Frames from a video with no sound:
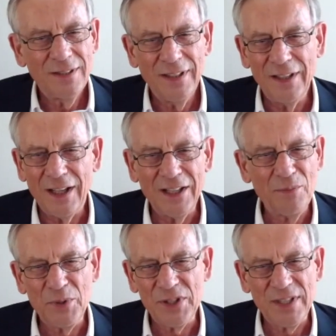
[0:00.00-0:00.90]
in
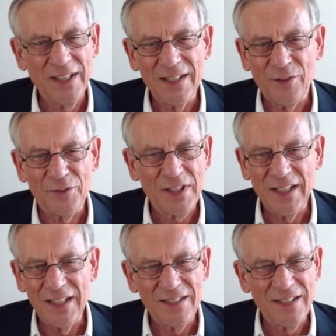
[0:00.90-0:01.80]
100% of the
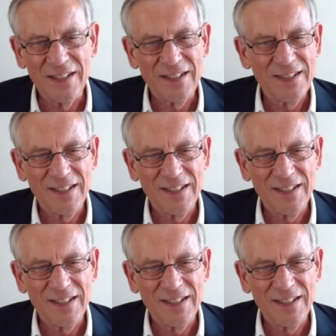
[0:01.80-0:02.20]
cases,